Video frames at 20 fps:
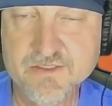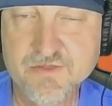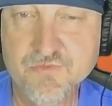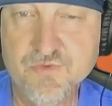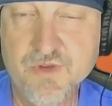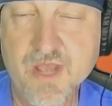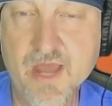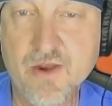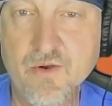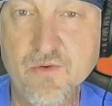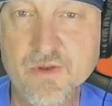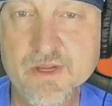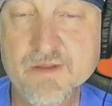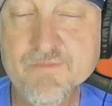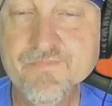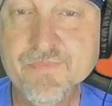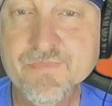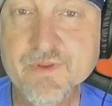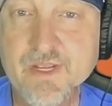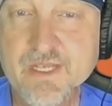So not only
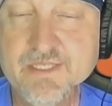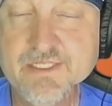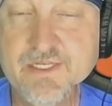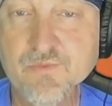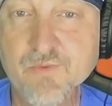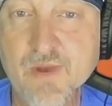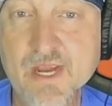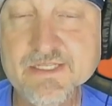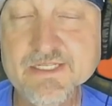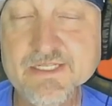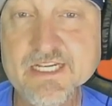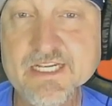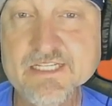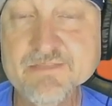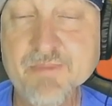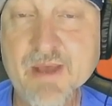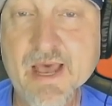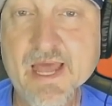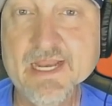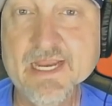is he raising
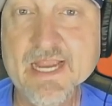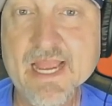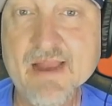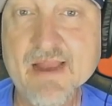his batting